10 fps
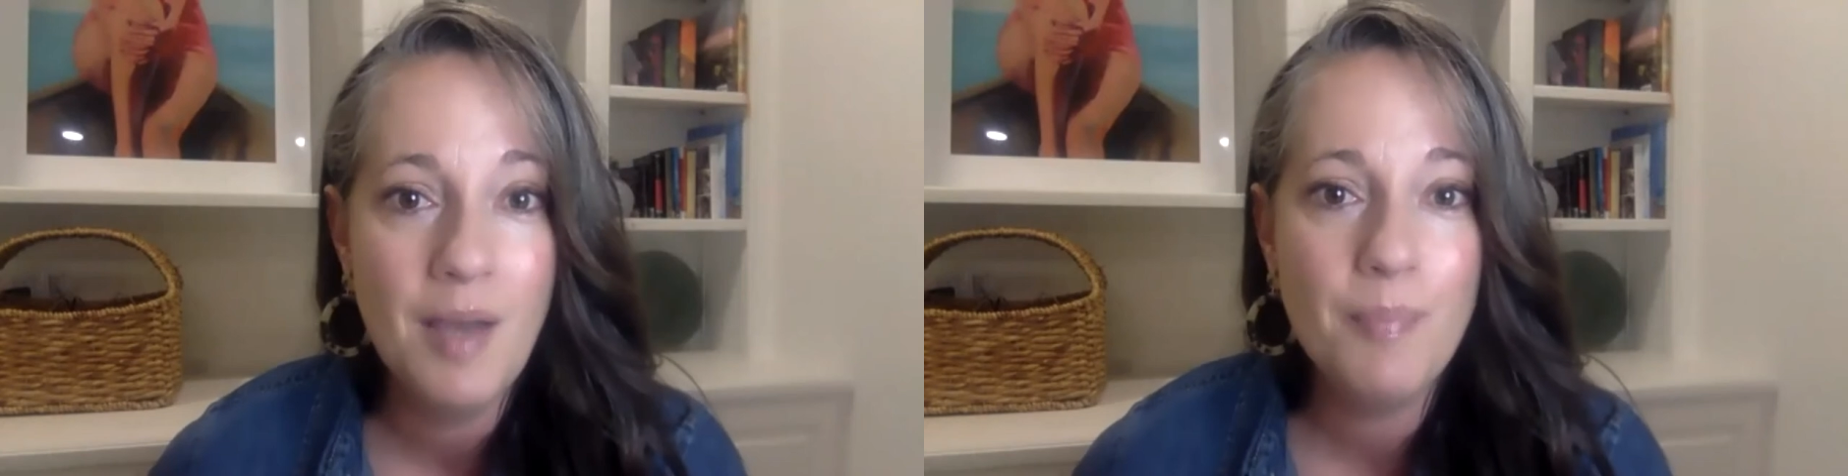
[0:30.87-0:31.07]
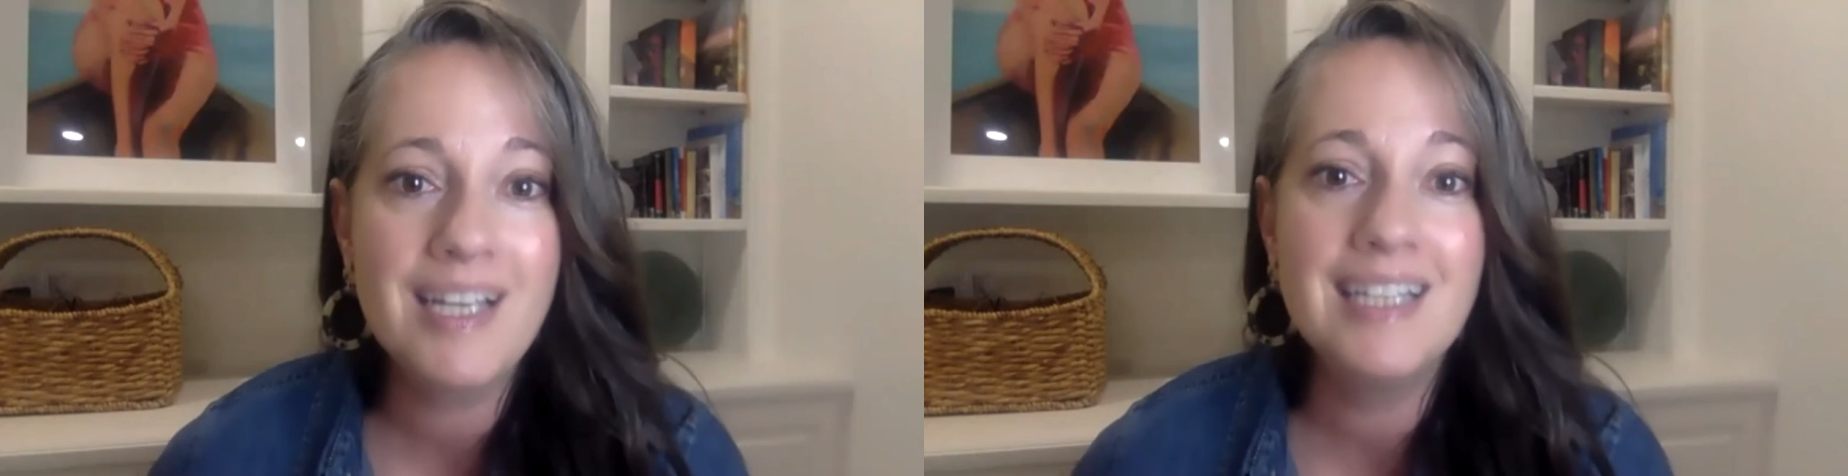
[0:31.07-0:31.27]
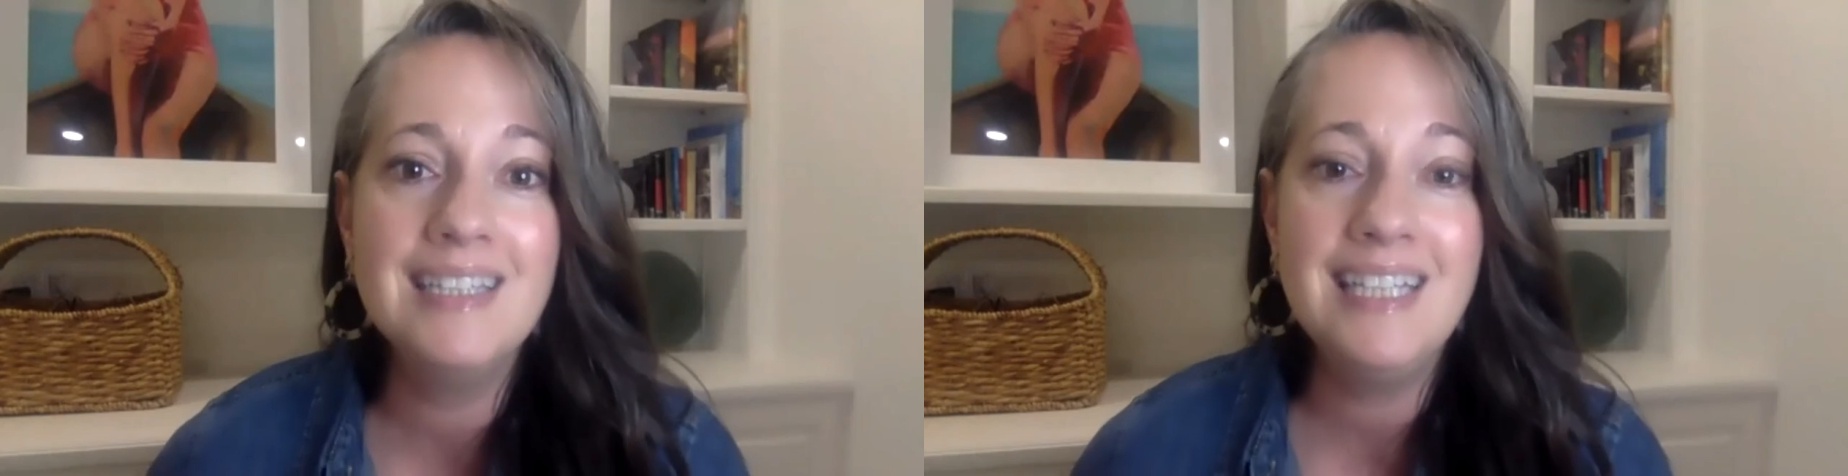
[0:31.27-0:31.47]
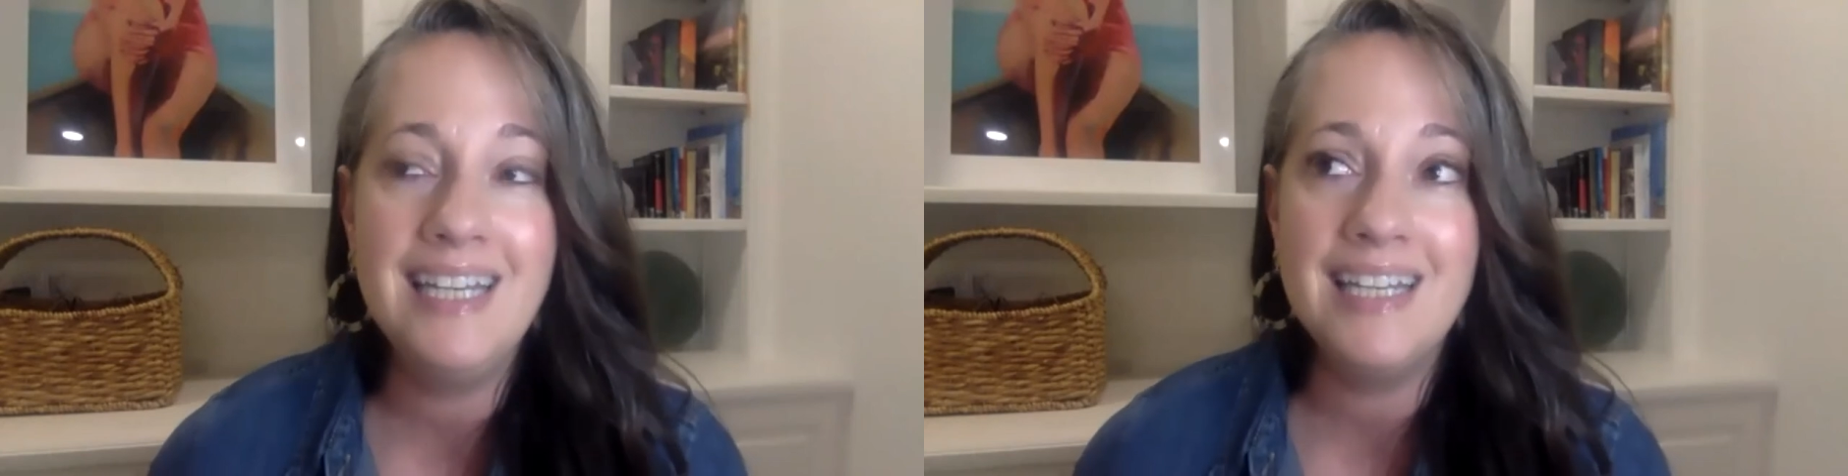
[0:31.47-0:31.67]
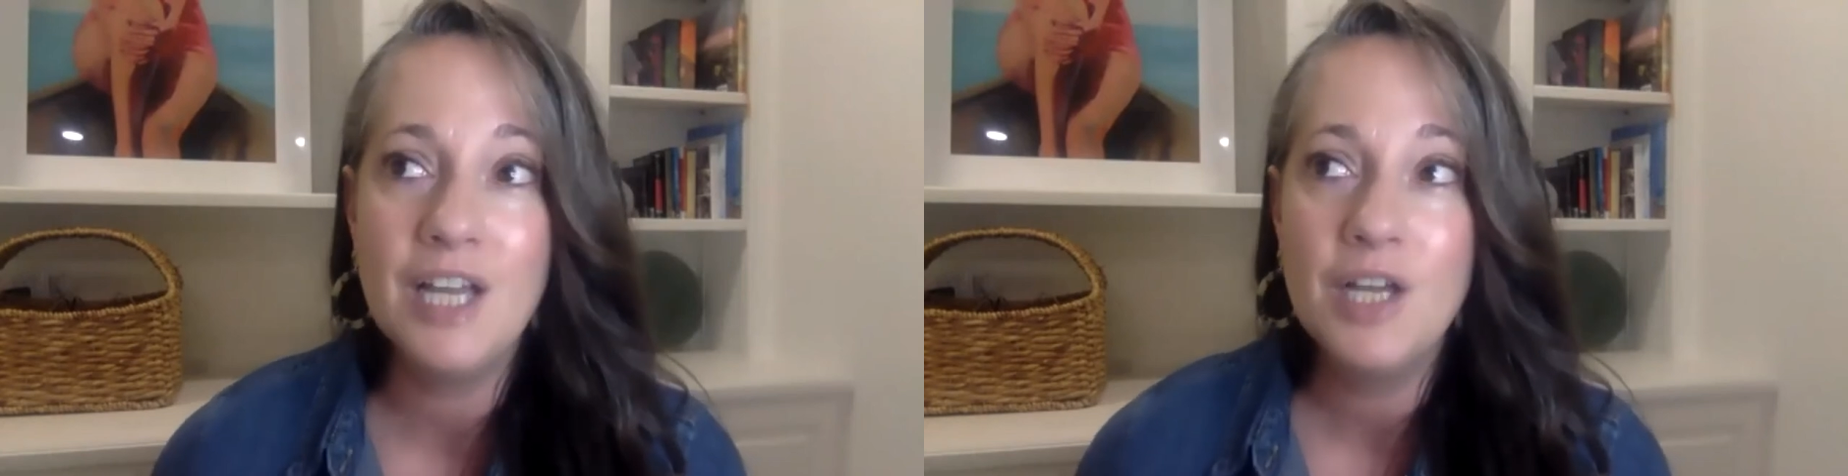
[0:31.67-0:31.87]
but can
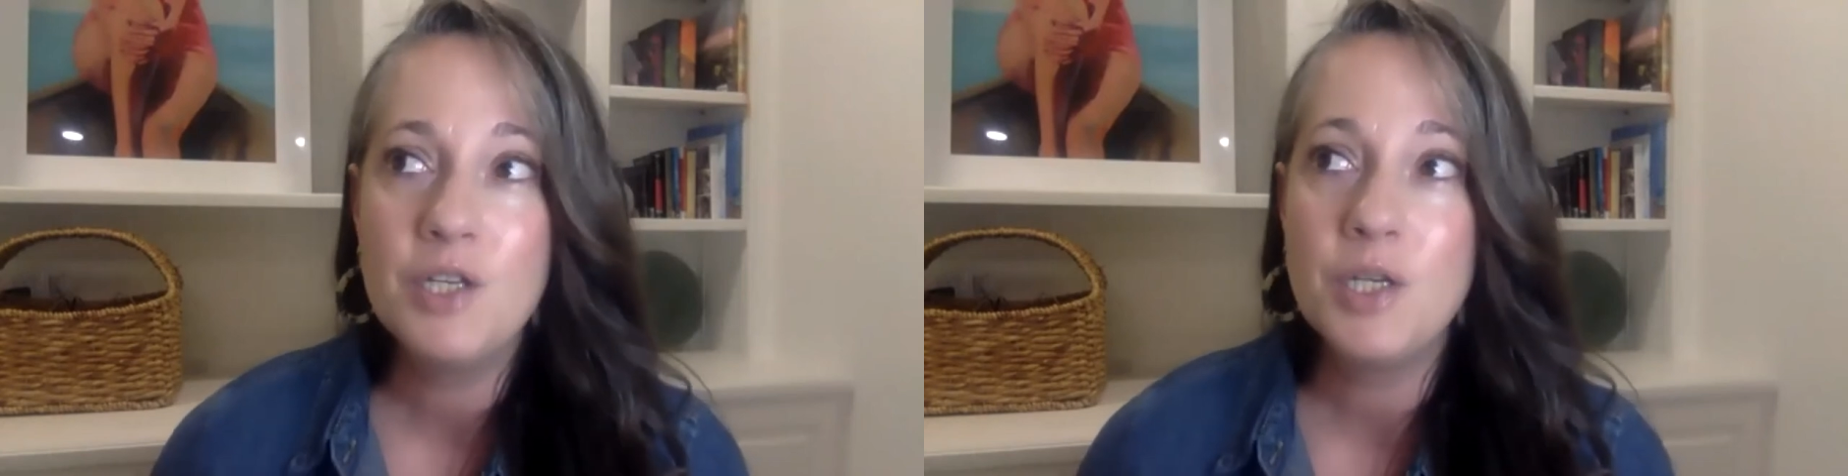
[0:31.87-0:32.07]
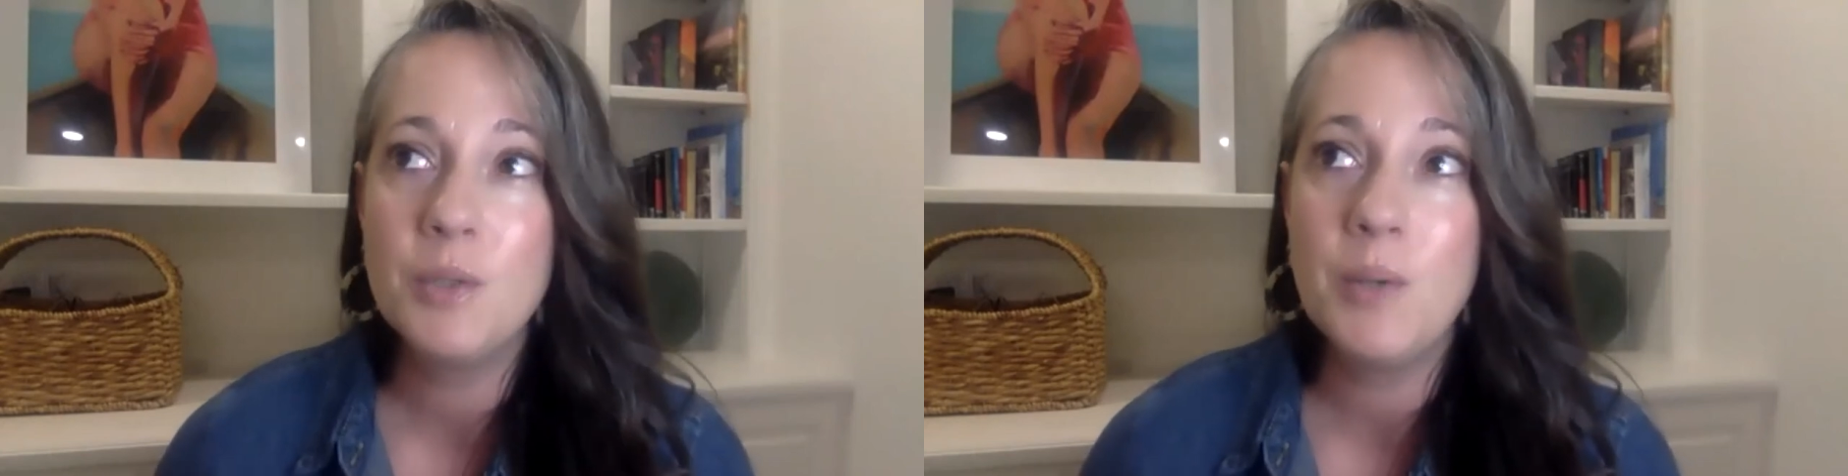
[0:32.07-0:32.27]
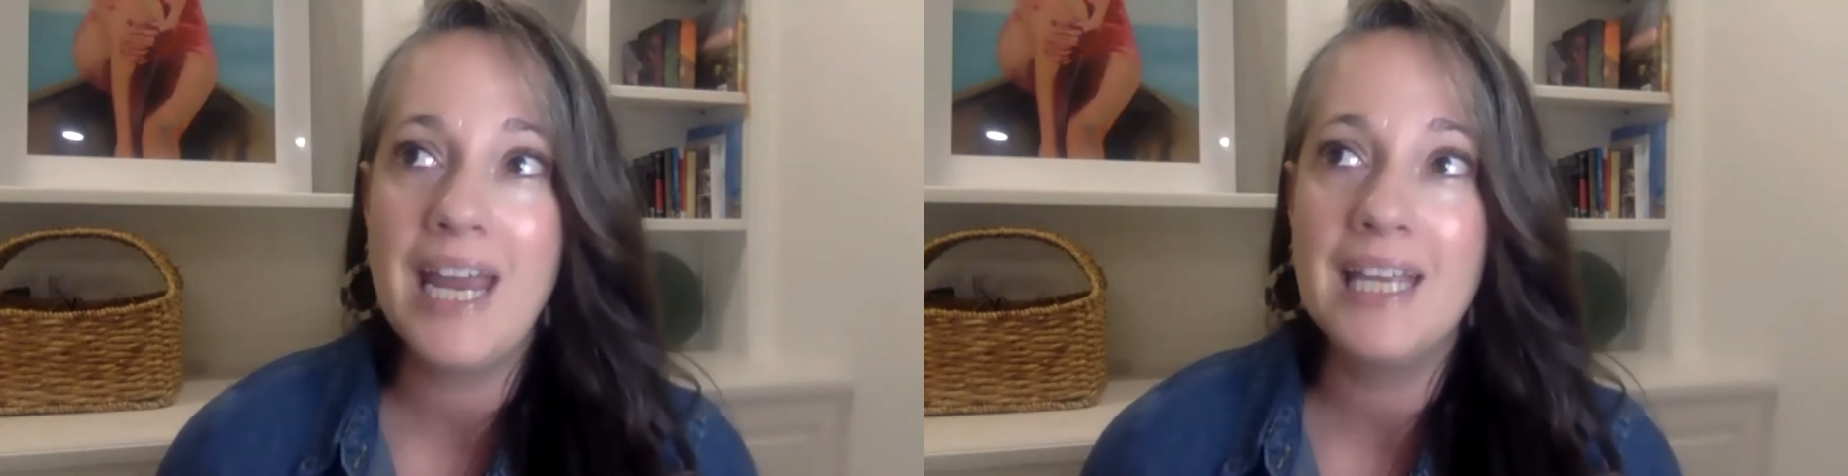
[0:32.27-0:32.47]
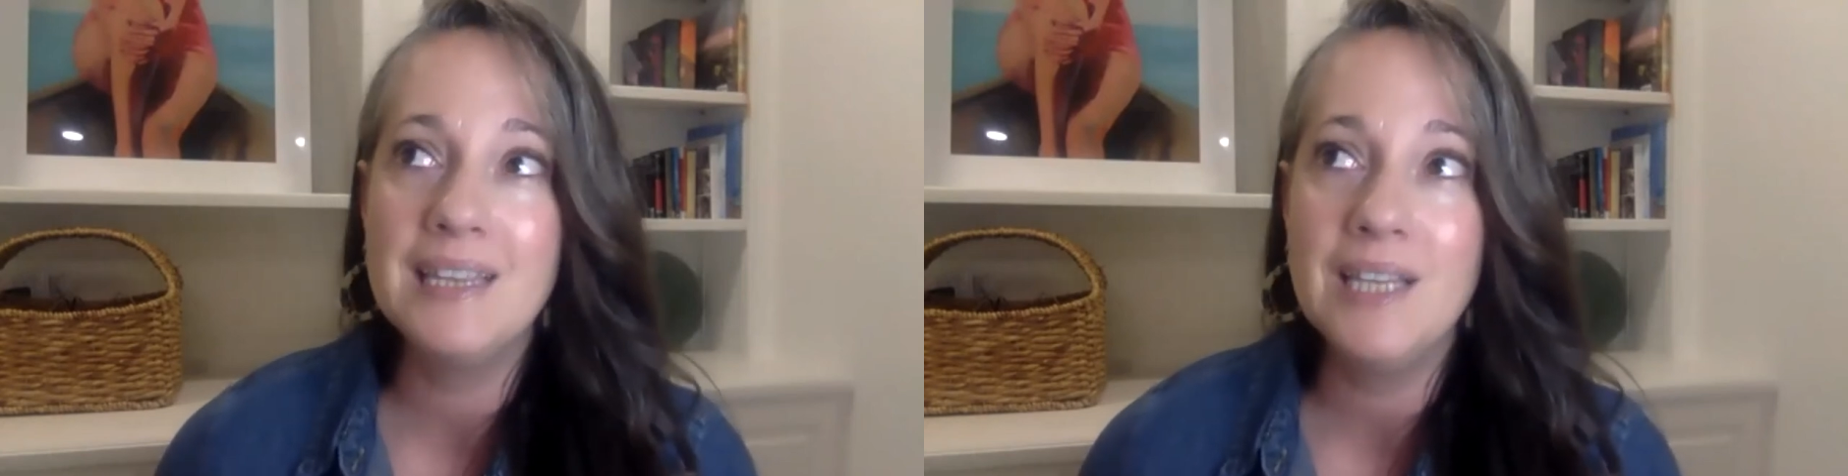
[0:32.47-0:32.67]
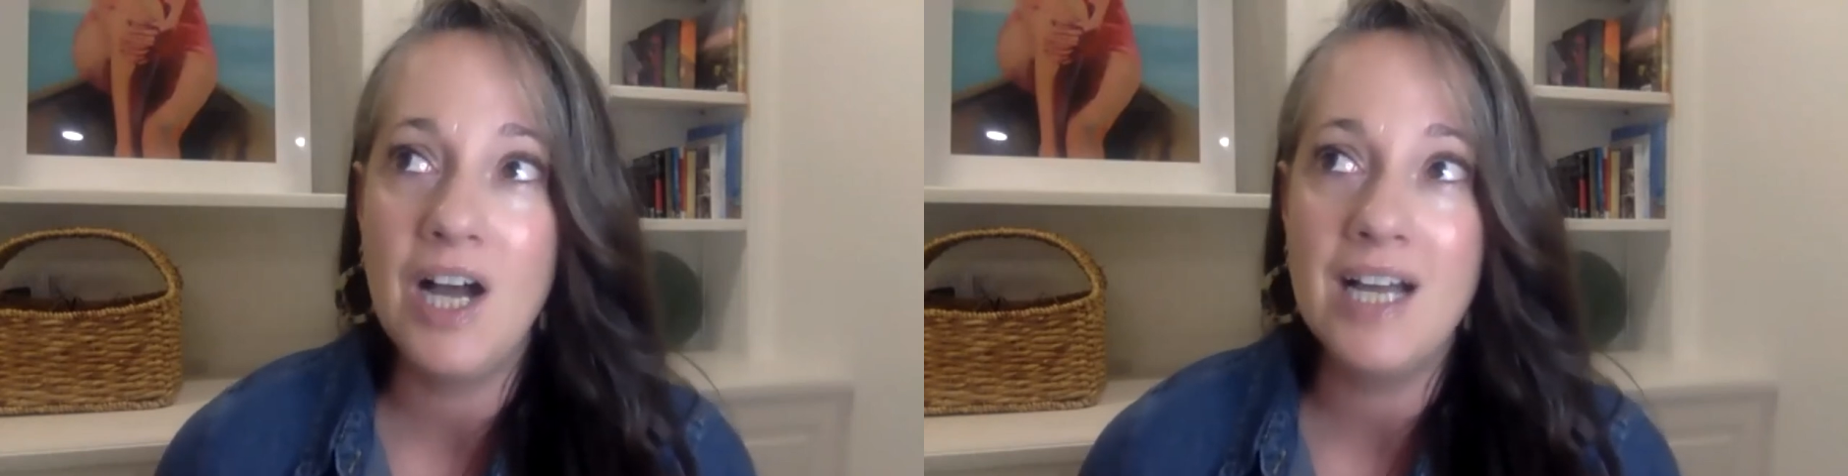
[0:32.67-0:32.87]
lead to a
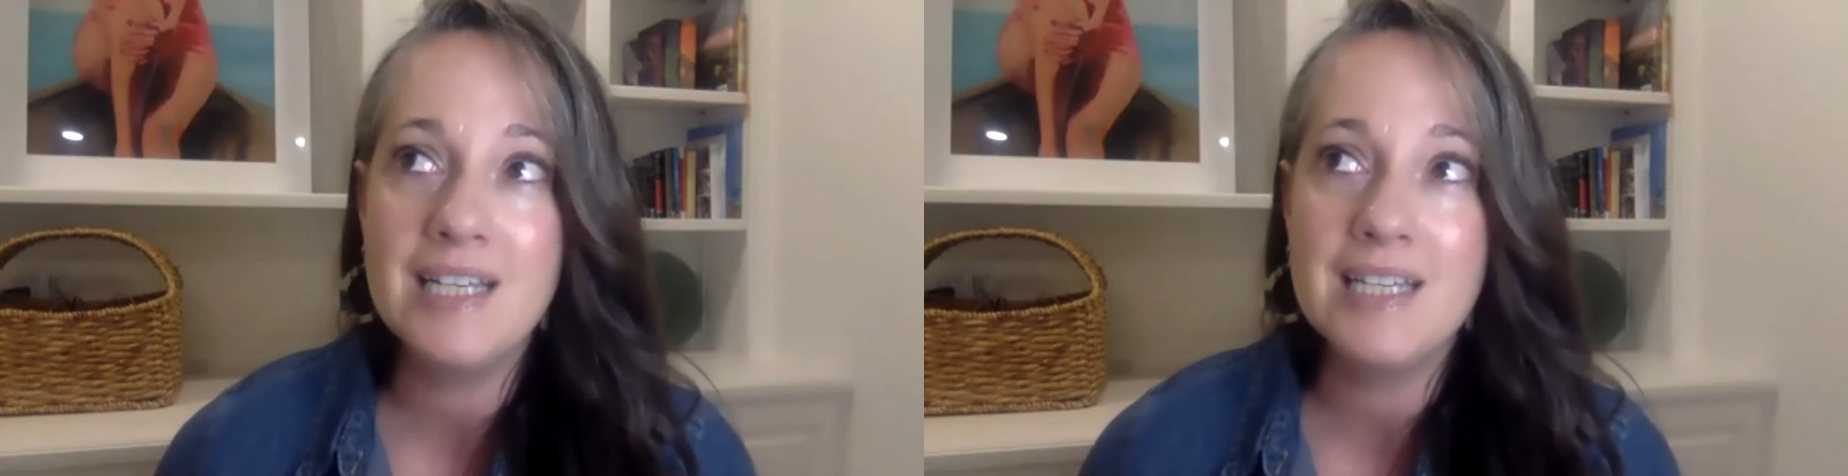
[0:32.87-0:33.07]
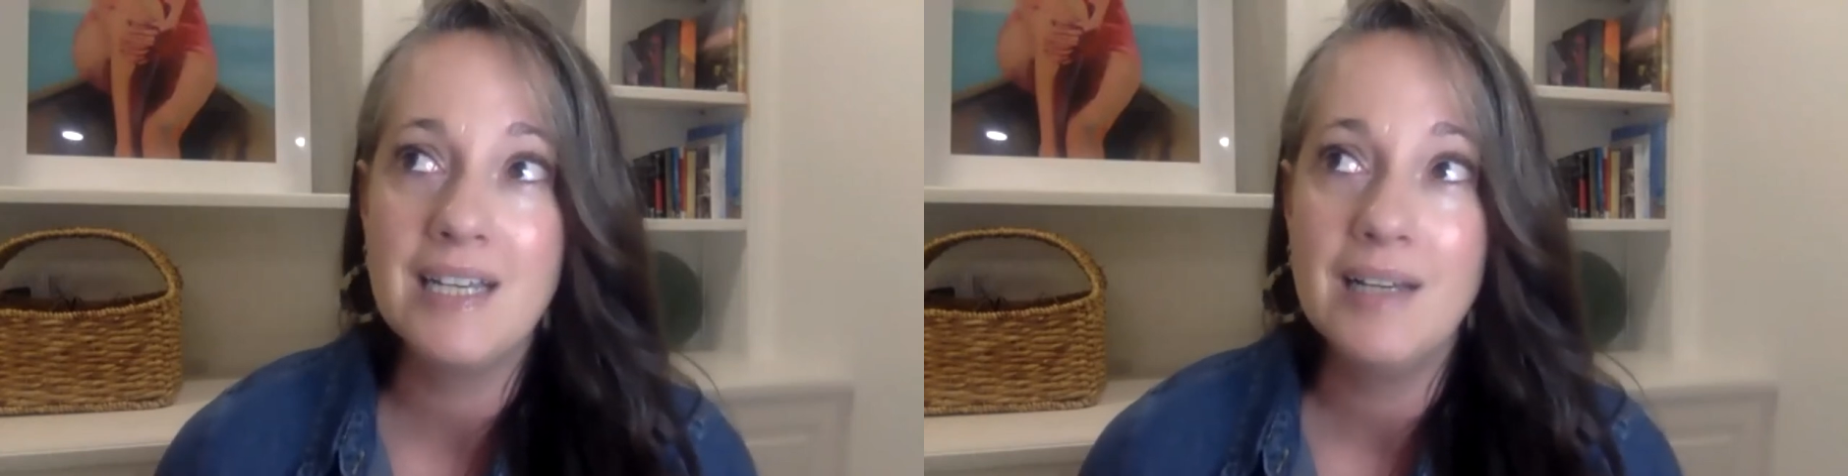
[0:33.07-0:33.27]
lot